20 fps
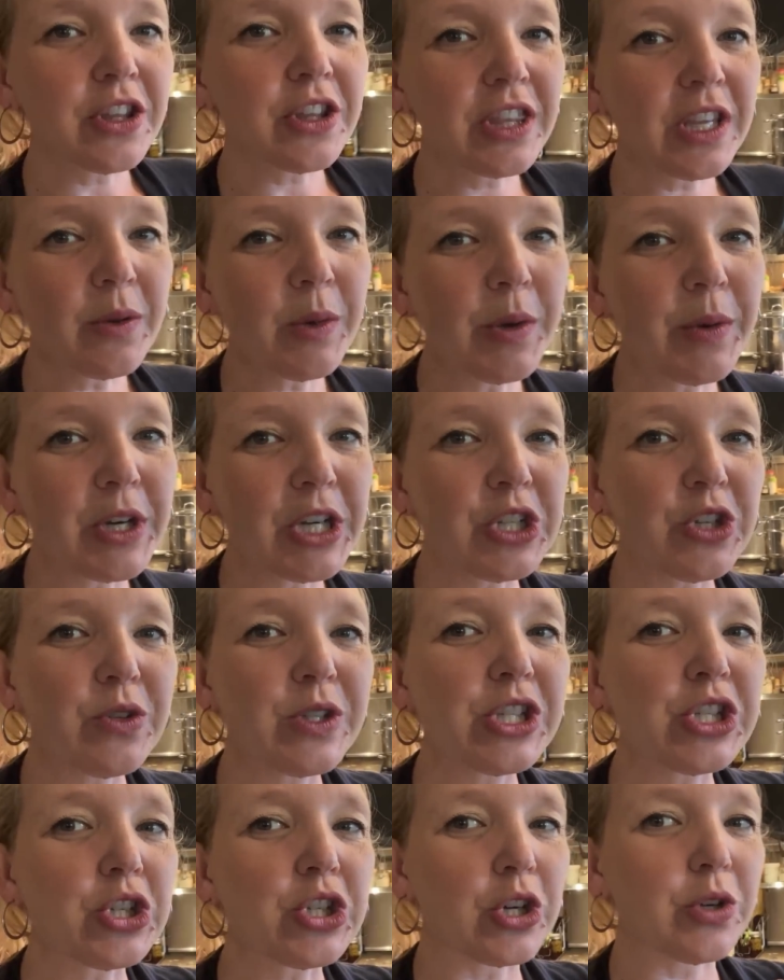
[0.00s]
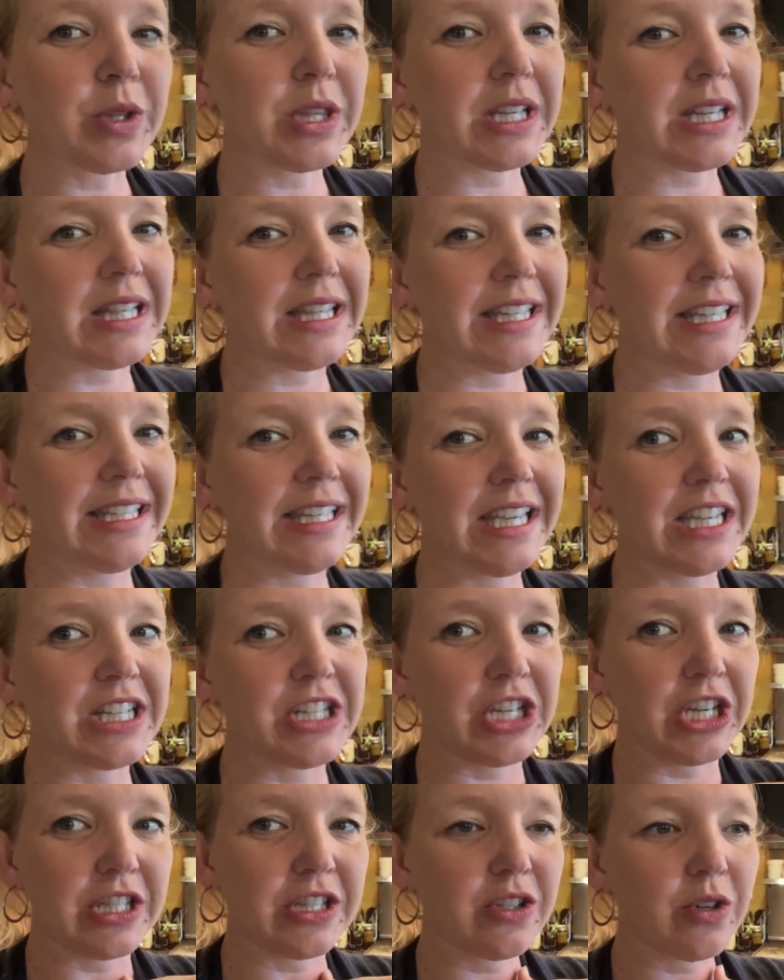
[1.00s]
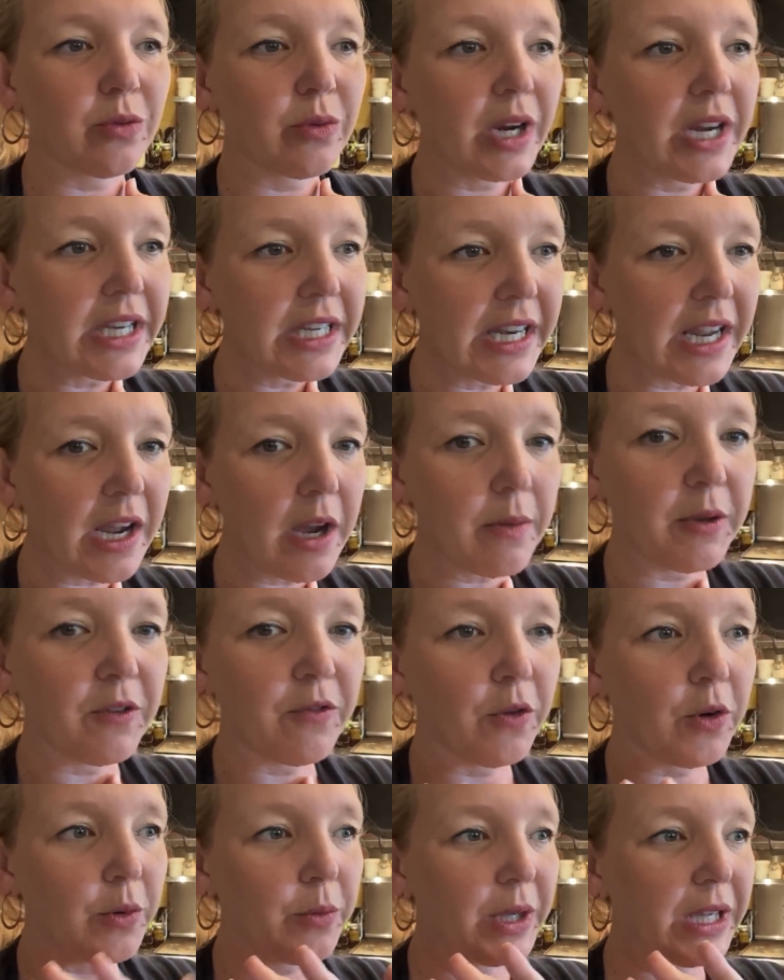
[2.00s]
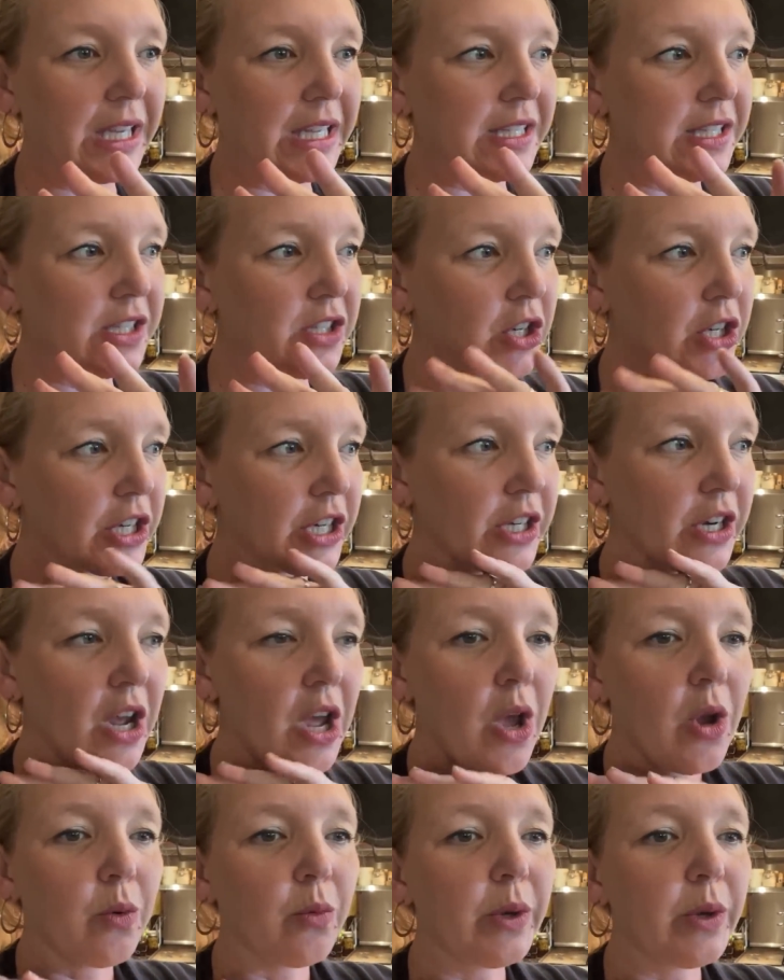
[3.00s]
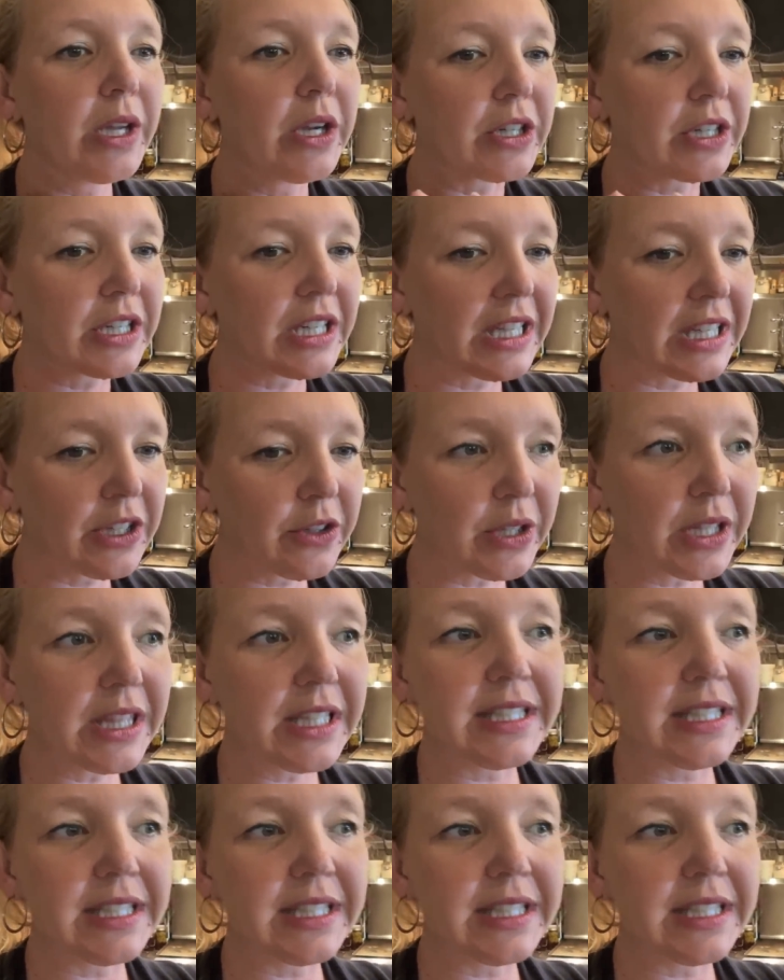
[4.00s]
thing we wanna do is start with a clean kitchen. So right now, before we get started, we are clearing the